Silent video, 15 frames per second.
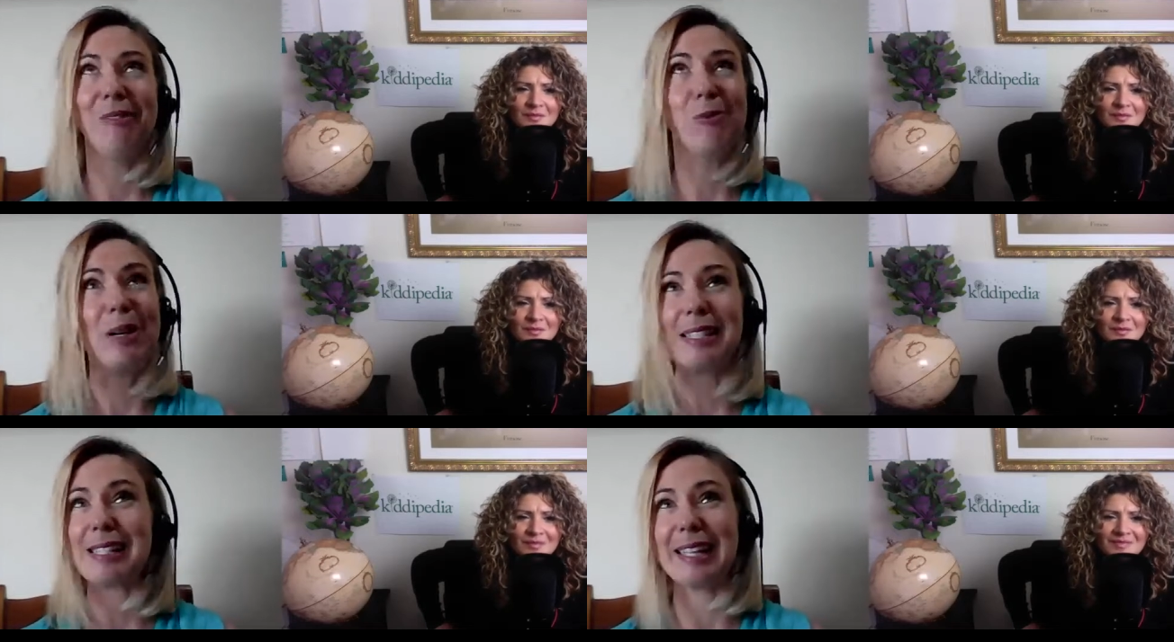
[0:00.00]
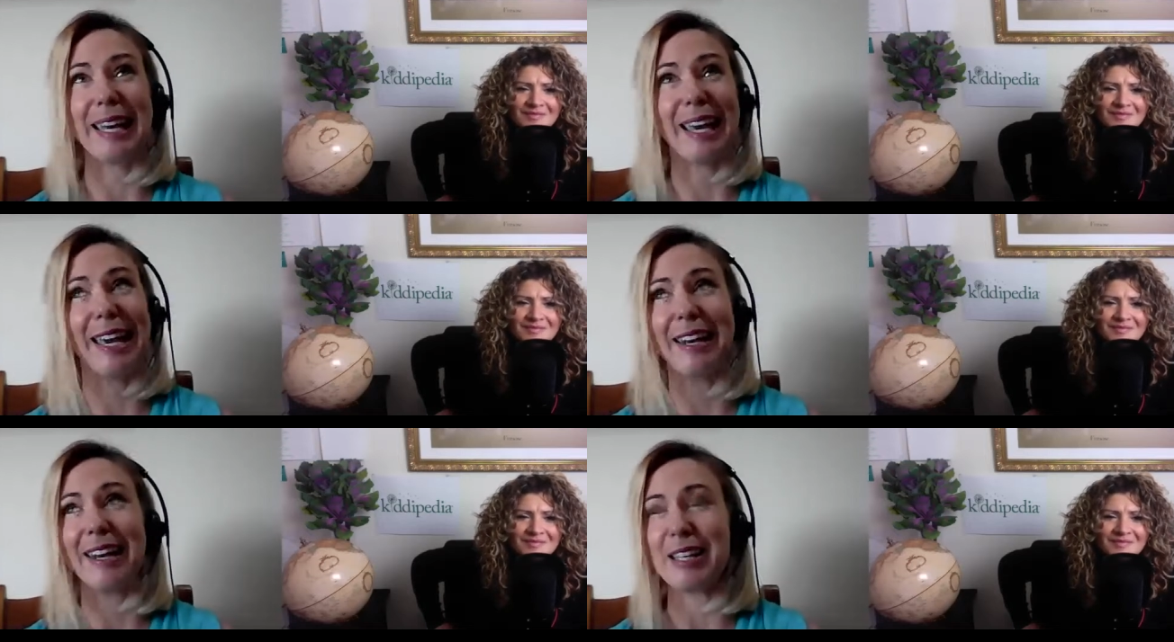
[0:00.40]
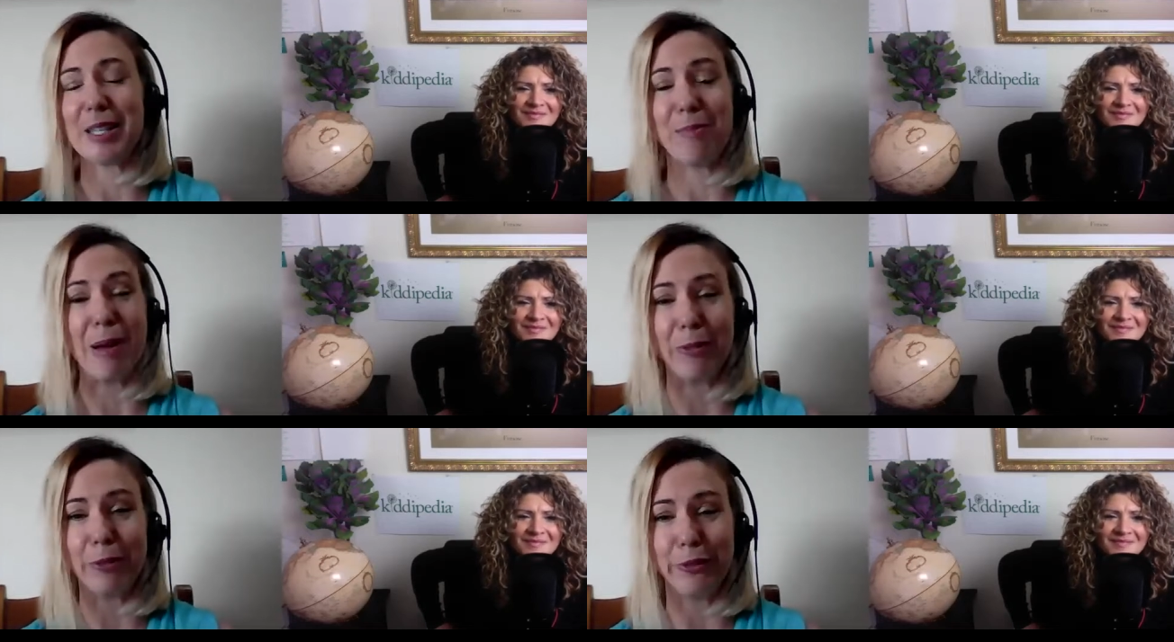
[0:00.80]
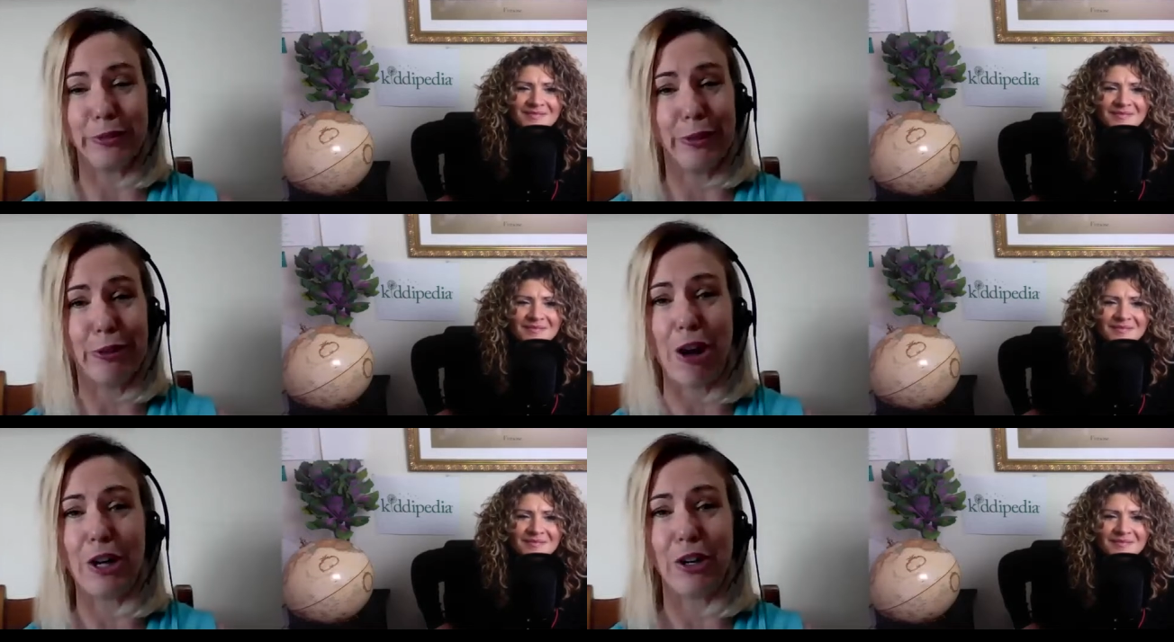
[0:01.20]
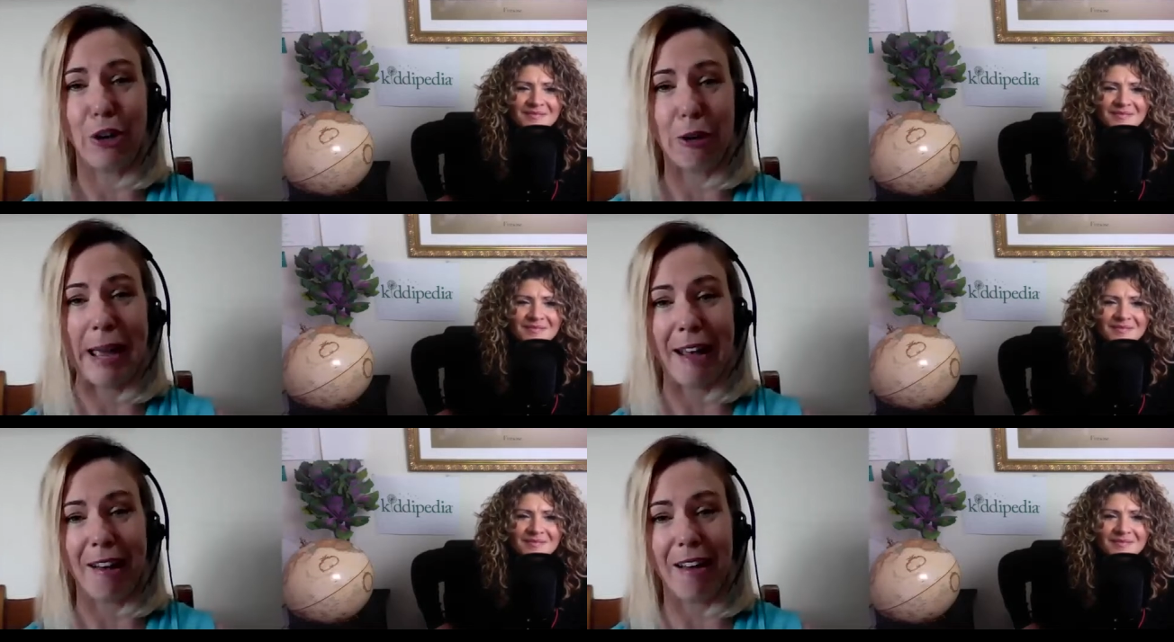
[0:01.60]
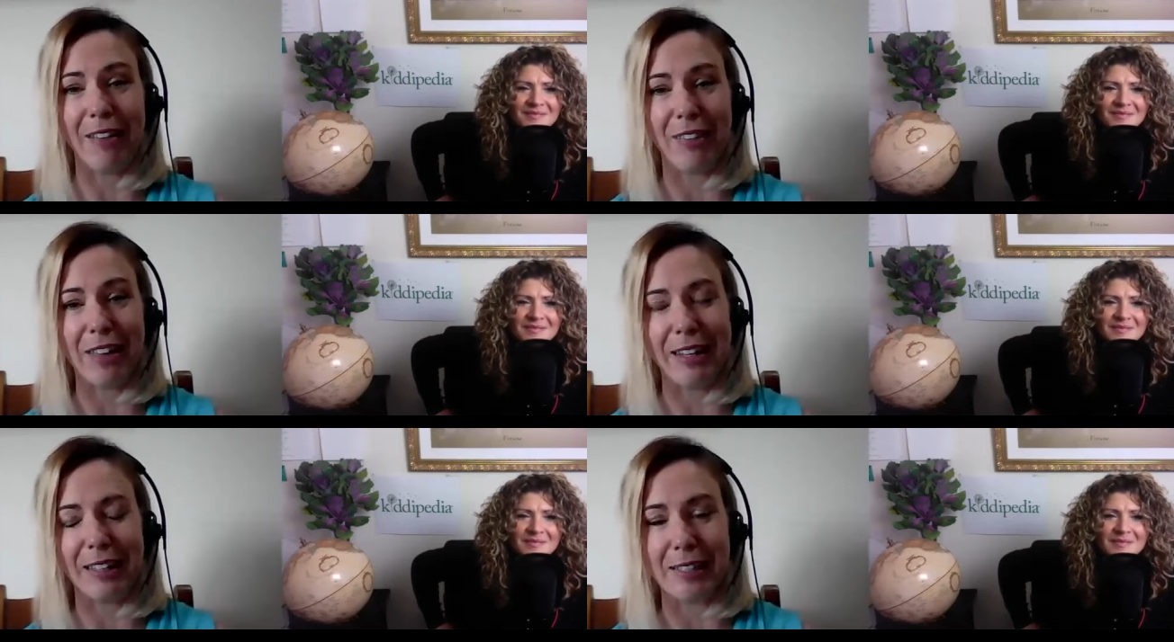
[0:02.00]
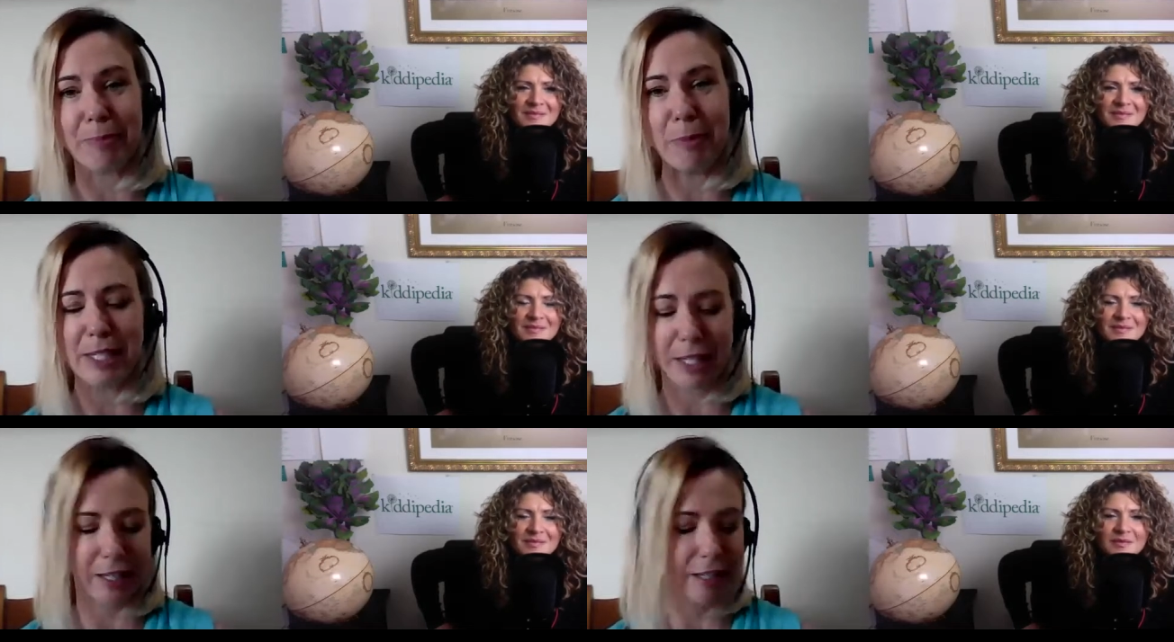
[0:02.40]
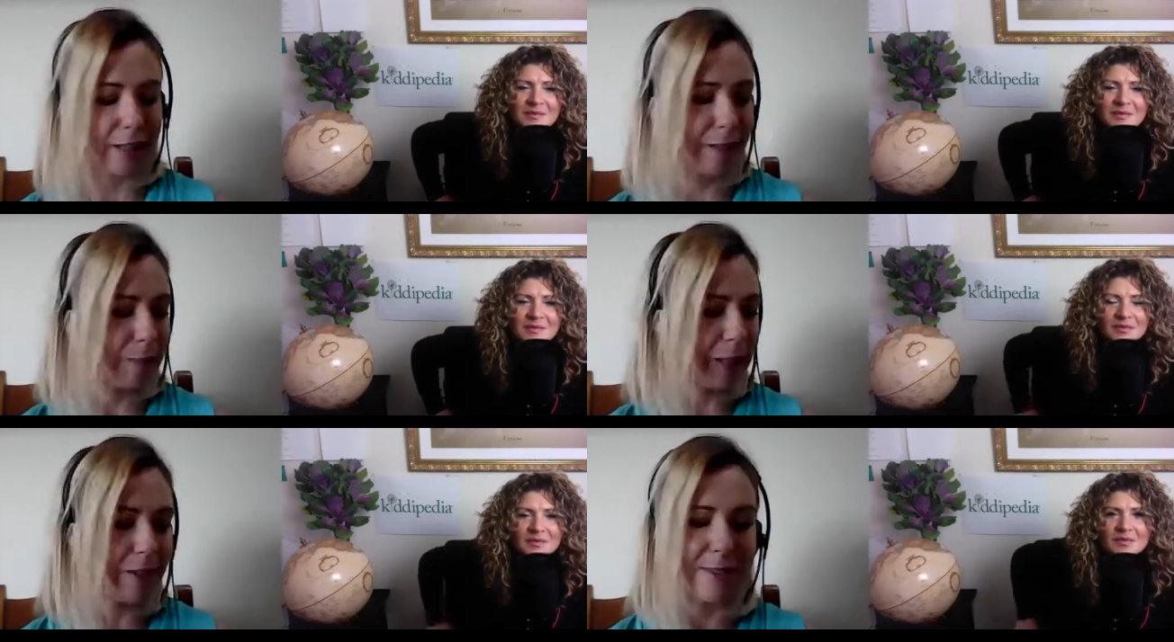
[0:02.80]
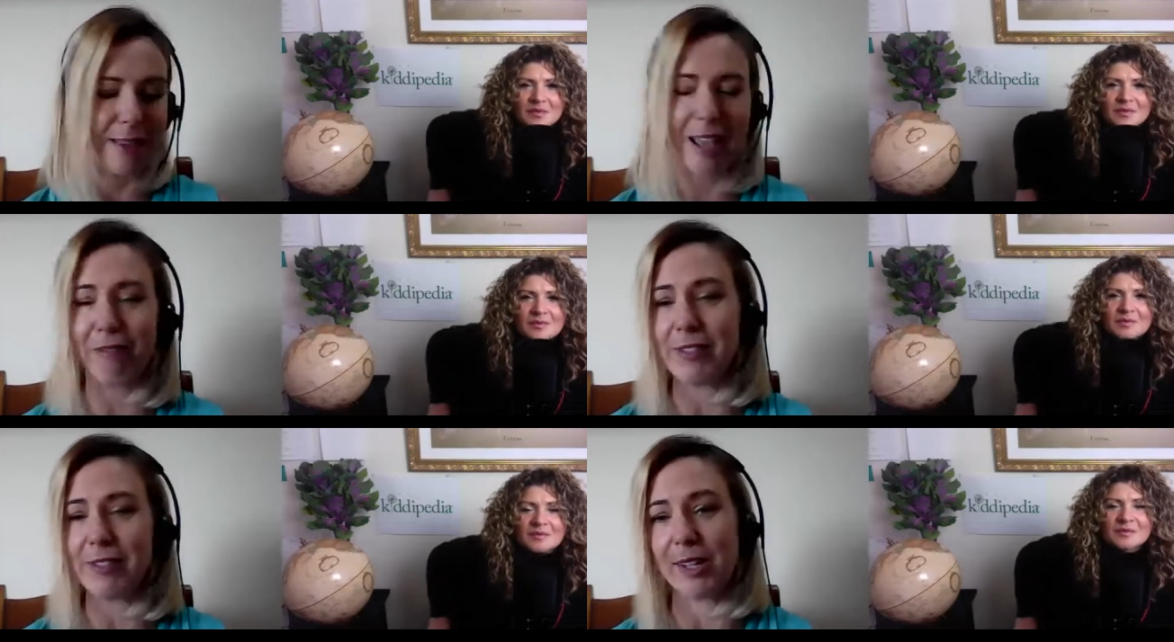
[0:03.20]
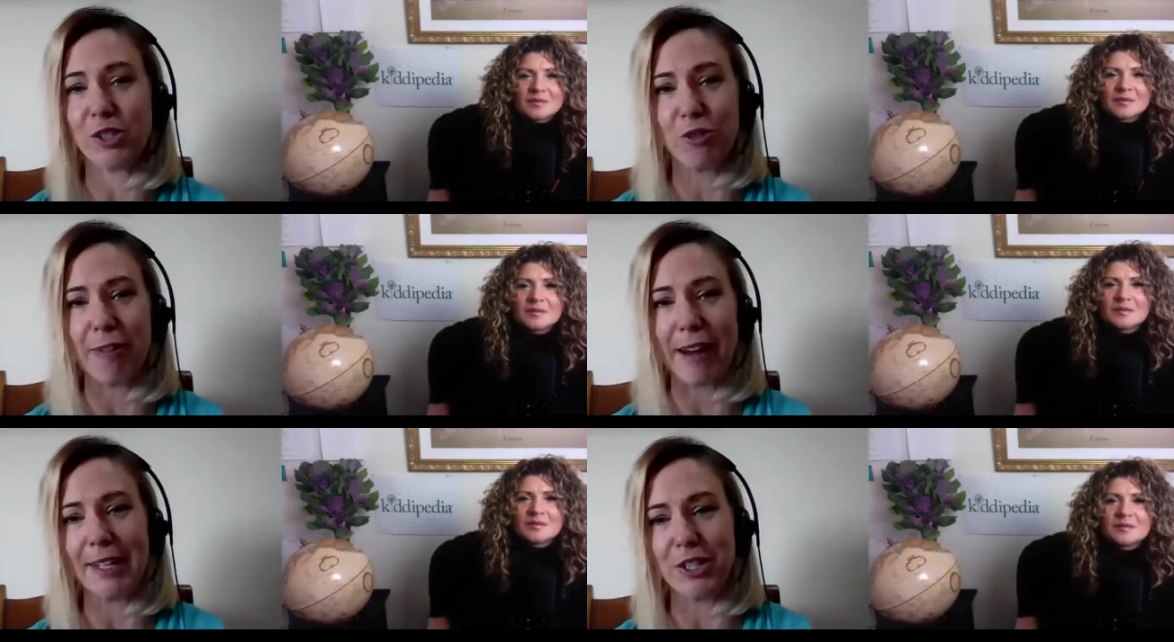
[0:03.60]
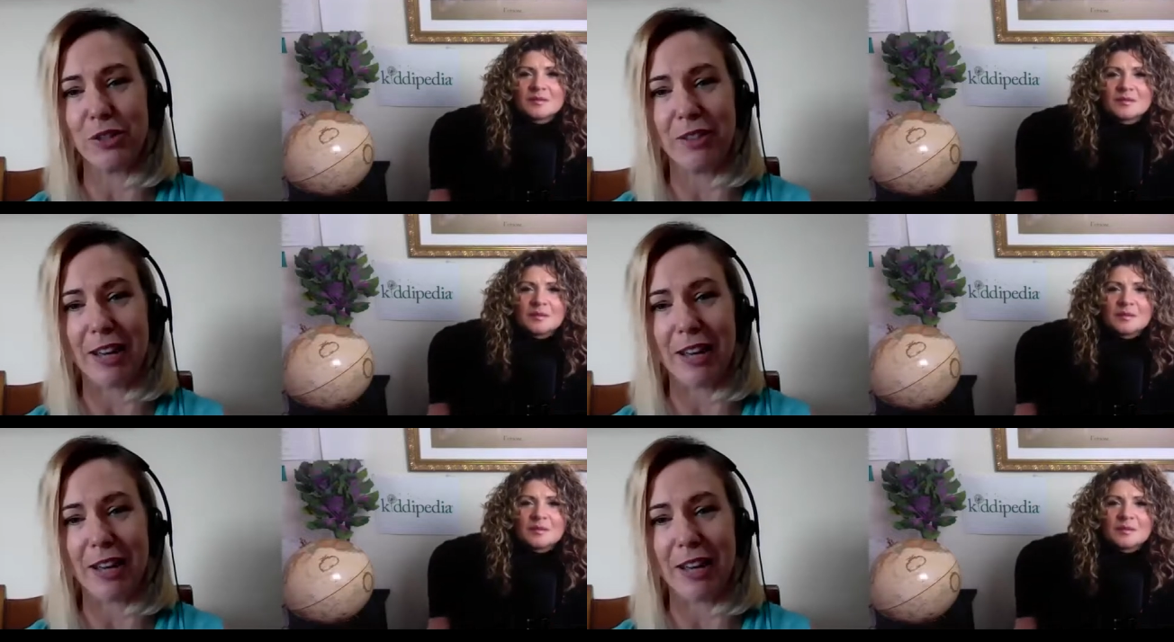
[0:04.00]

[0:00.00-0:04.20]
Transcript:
Speaker 1: once again, as a mum of four, I know how hard that is, particularly because I have such a range of